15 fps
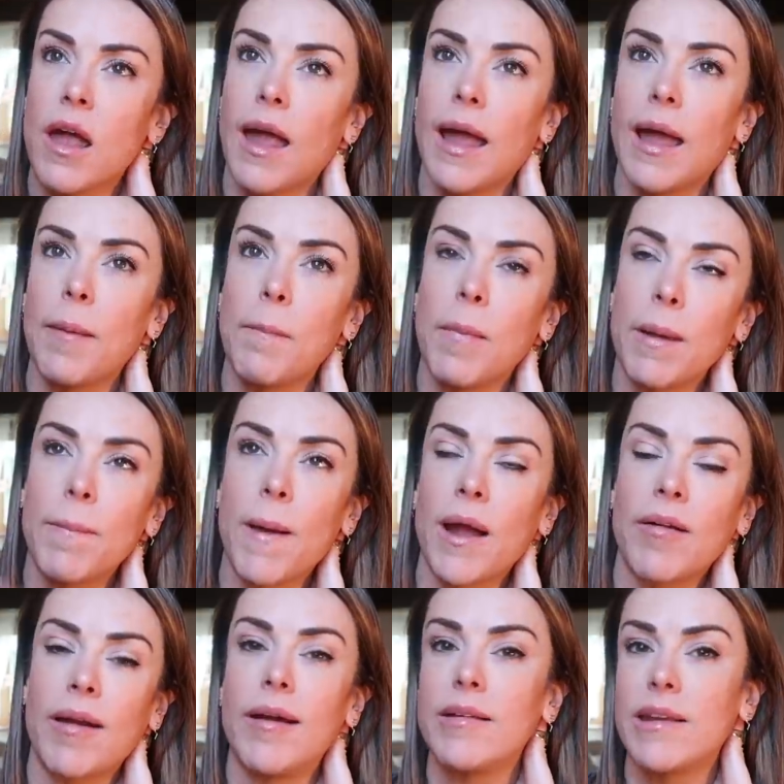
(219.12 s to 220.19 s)
my
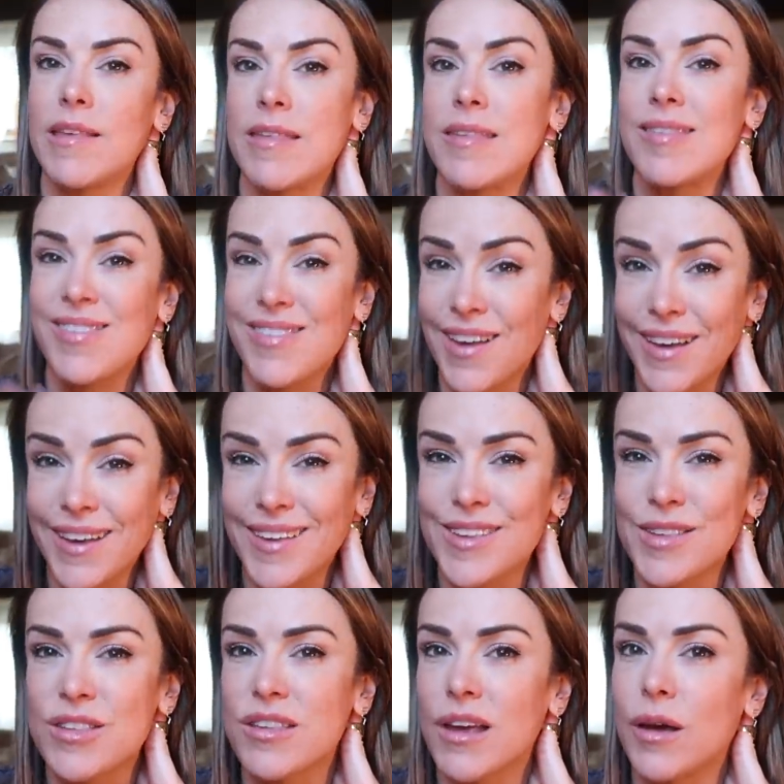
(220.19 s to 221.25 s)
background is in
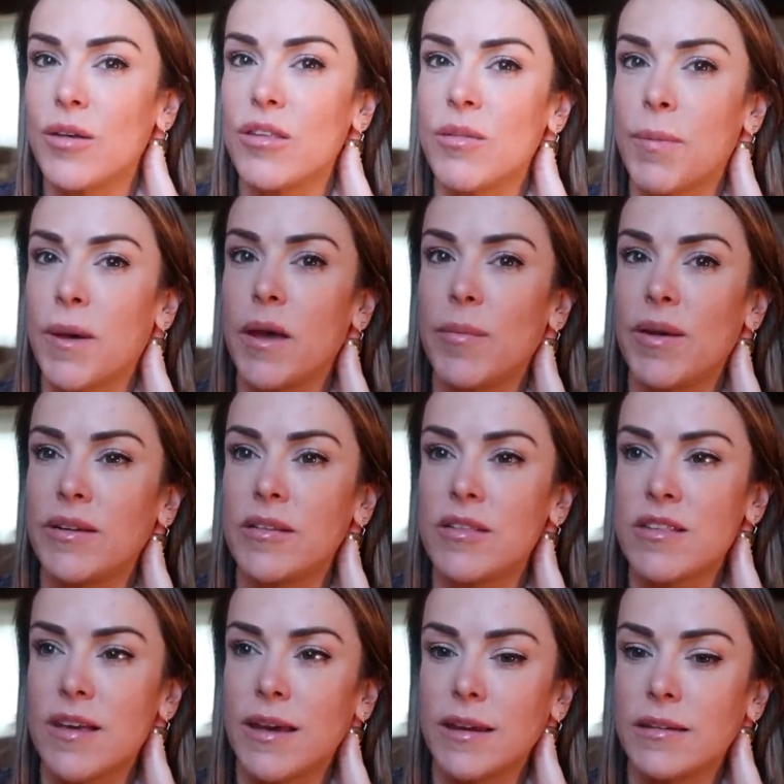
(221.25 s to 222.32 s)
science. I was a biomedical
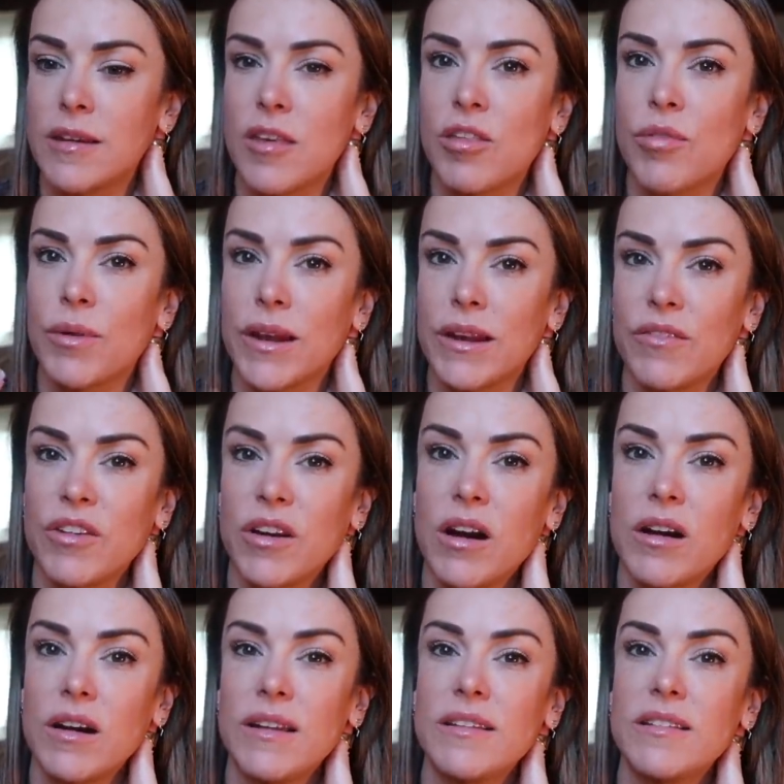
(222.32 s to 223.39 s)
scientist when I lived in
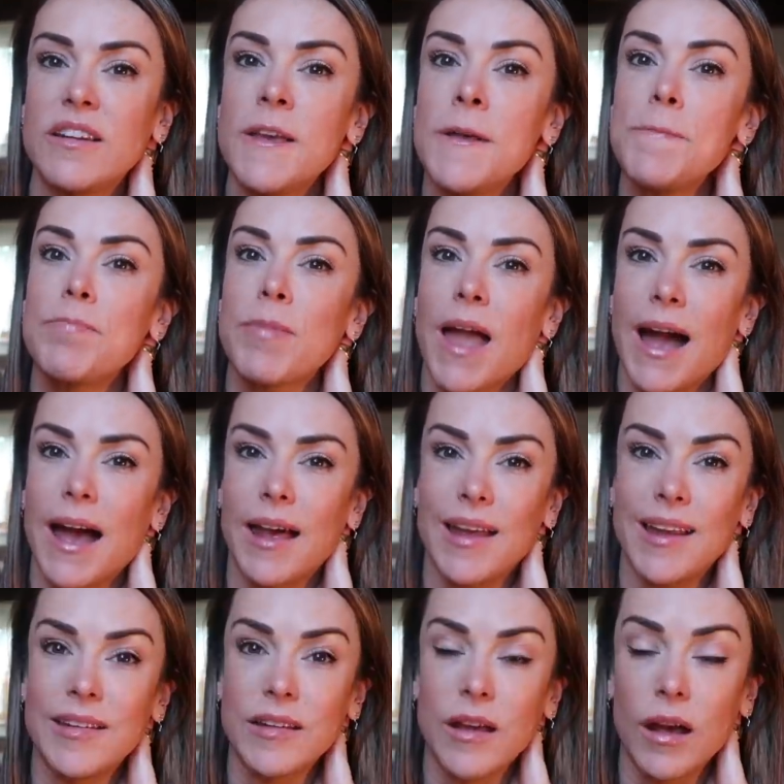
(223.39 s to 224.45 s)
Ireland,
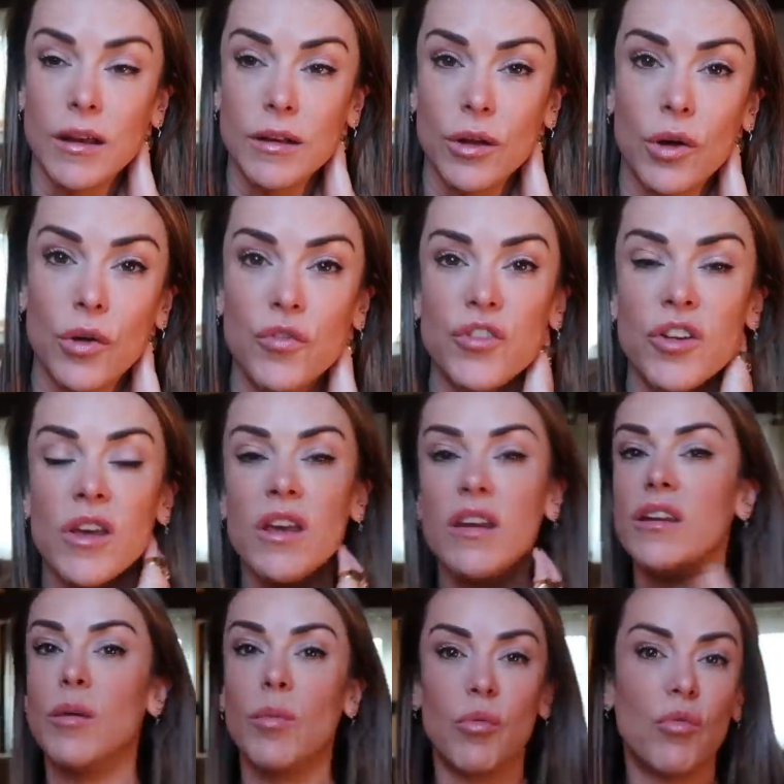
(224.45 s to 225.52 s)
and I loved,
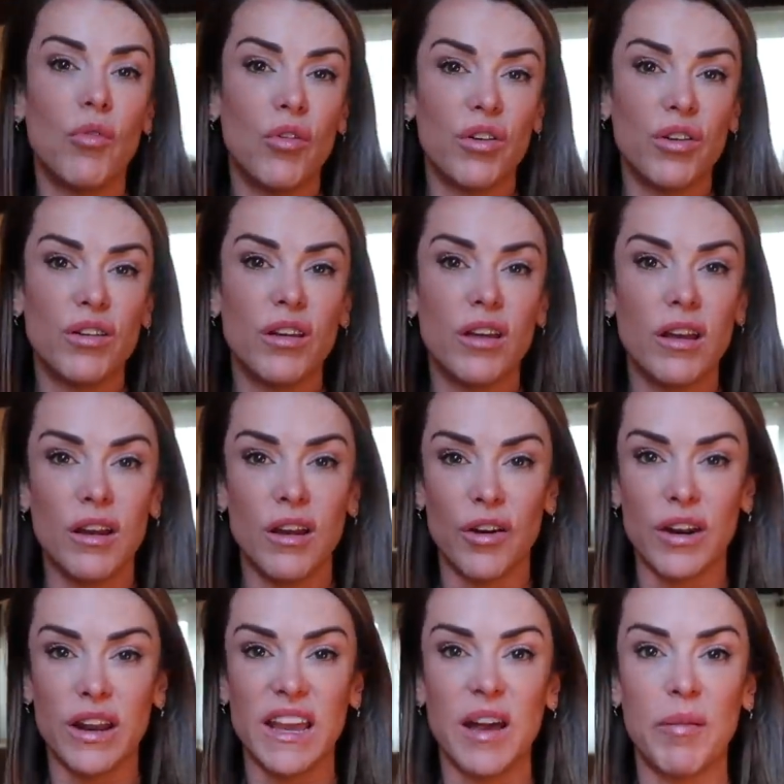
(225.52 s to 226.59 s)
number one,
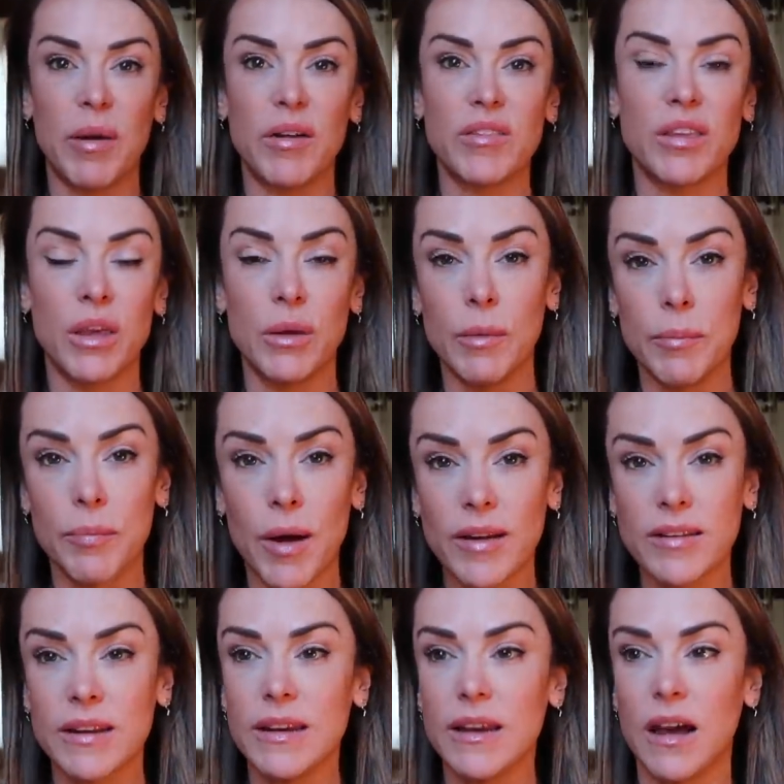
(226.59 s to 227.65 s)
learning about the human
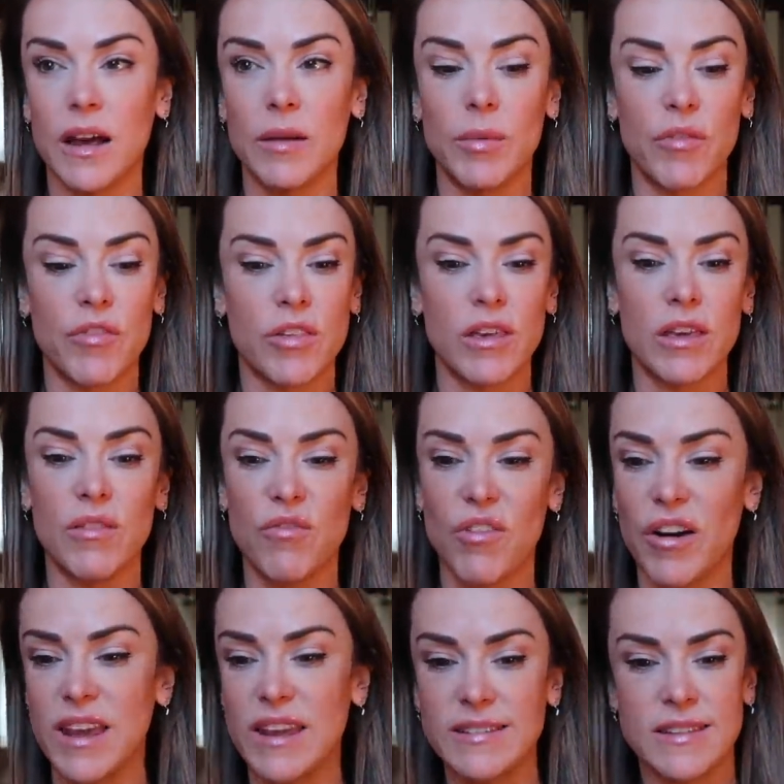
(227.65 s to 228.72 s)
body. I'm obviously
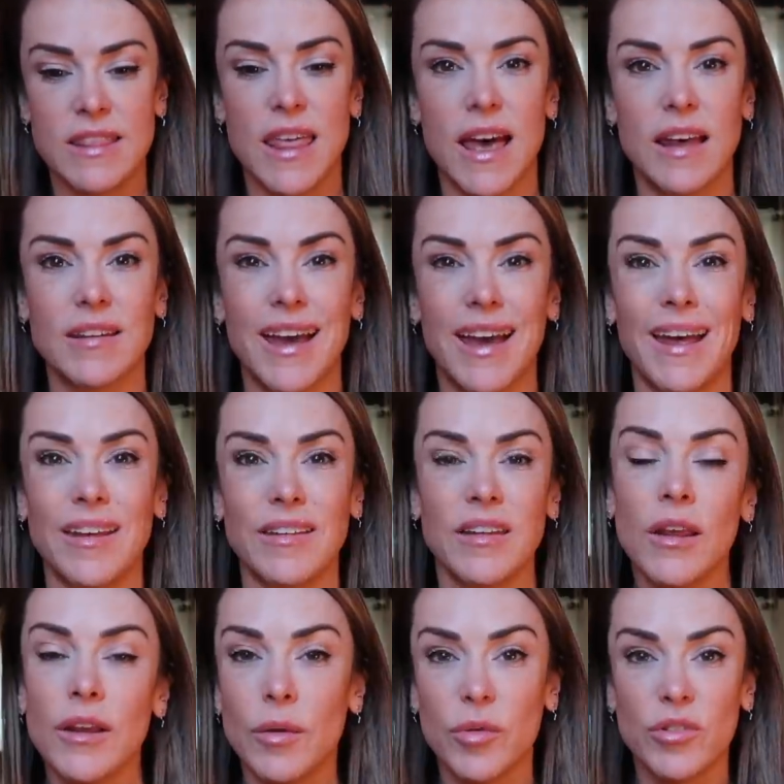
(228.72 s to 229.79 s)
very into that. And
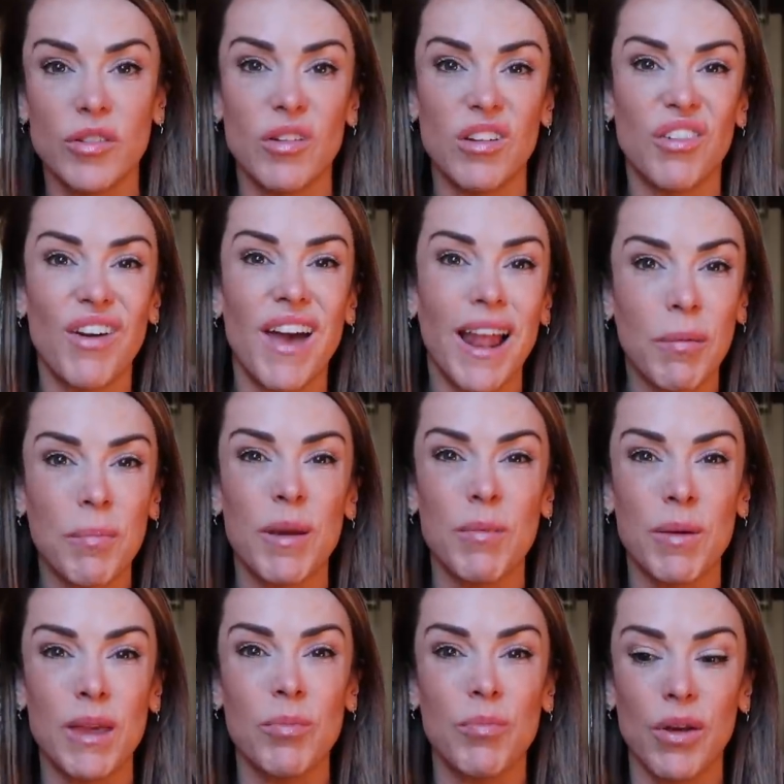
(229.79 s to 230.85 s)
number two, I love helping
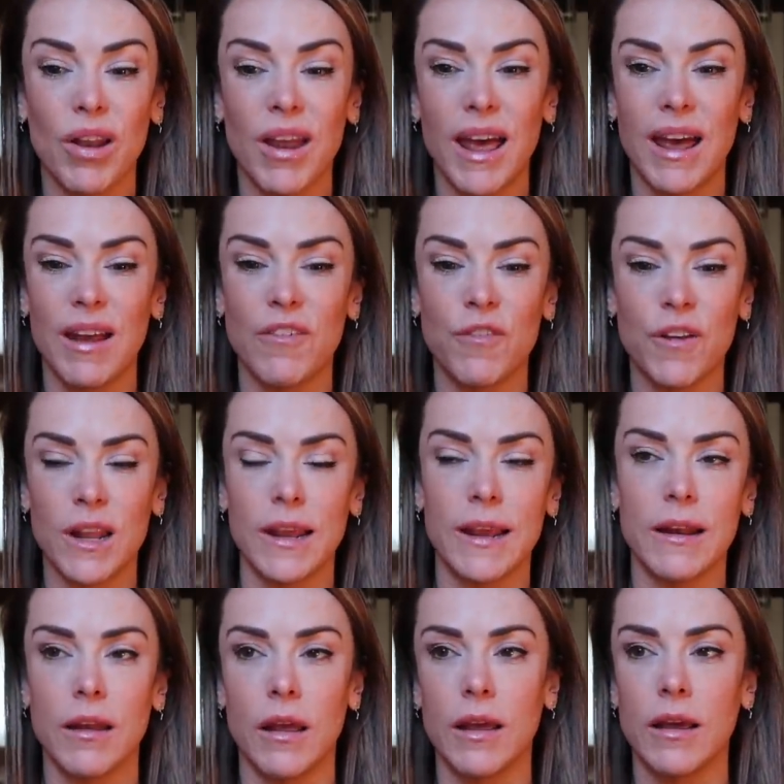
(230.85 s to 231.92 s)
people and
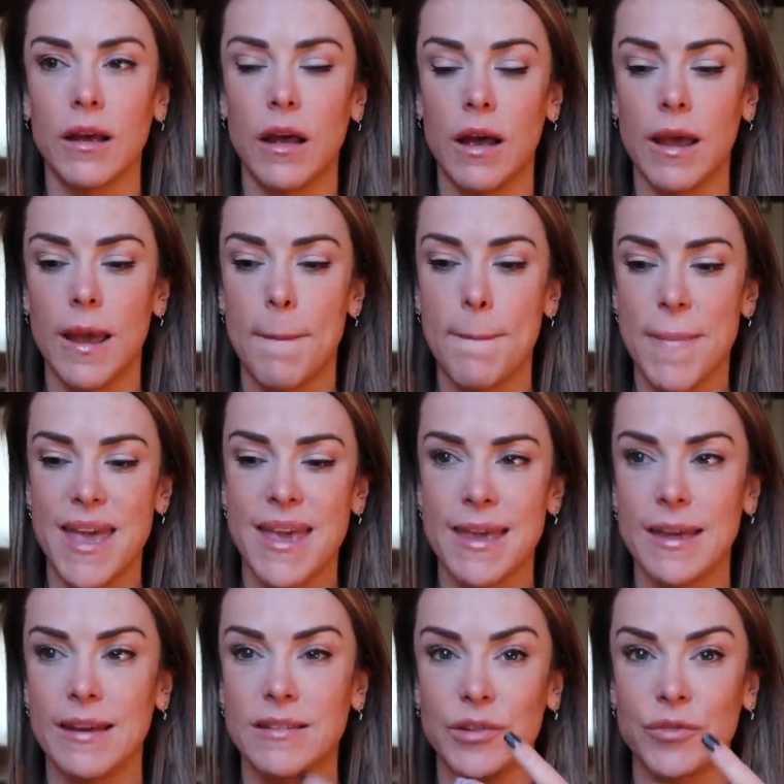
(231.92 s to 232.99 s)
feeling like I am
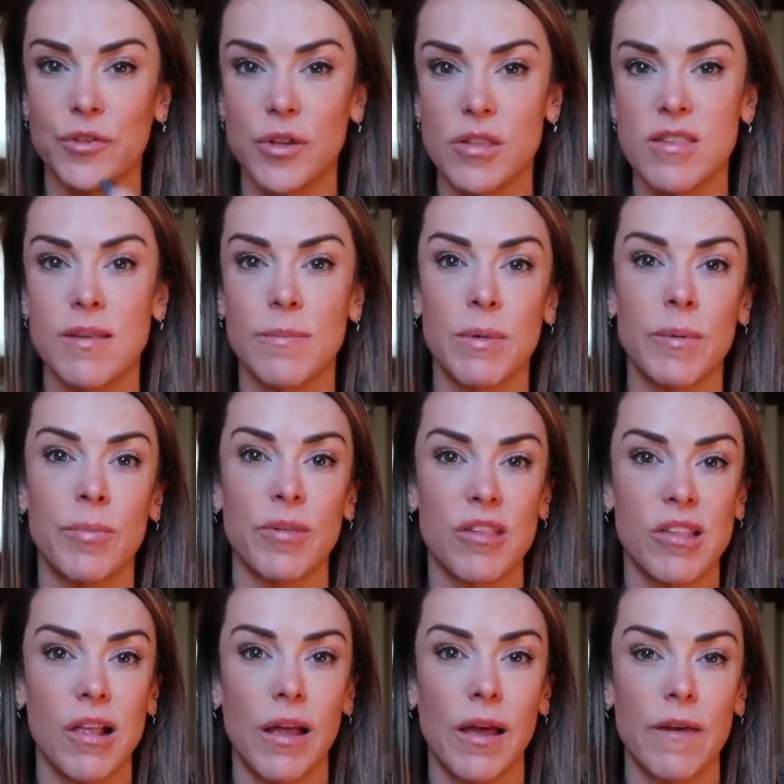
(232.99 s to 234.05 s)
making a difference in
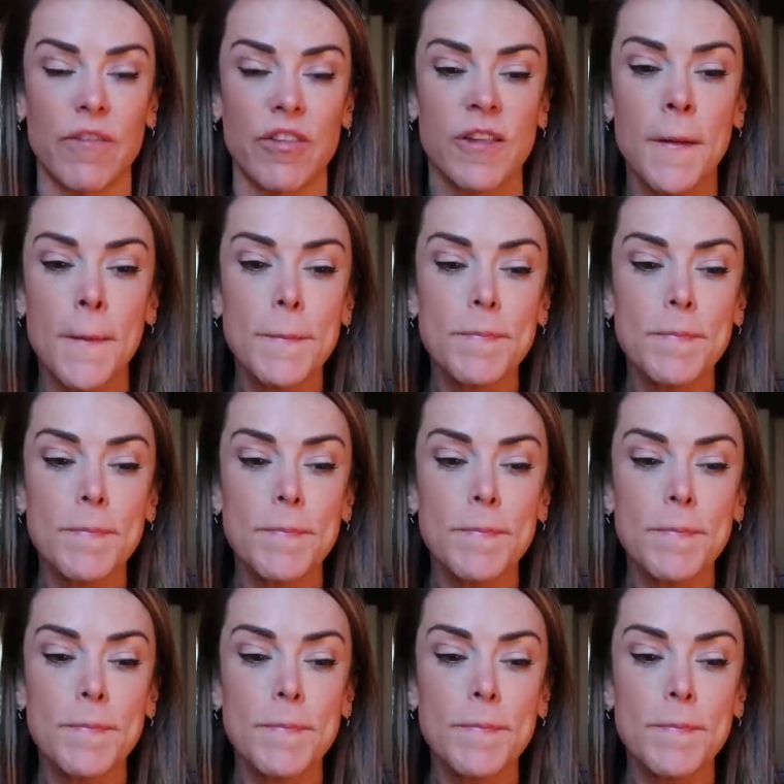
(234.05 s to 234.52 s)
people's lives.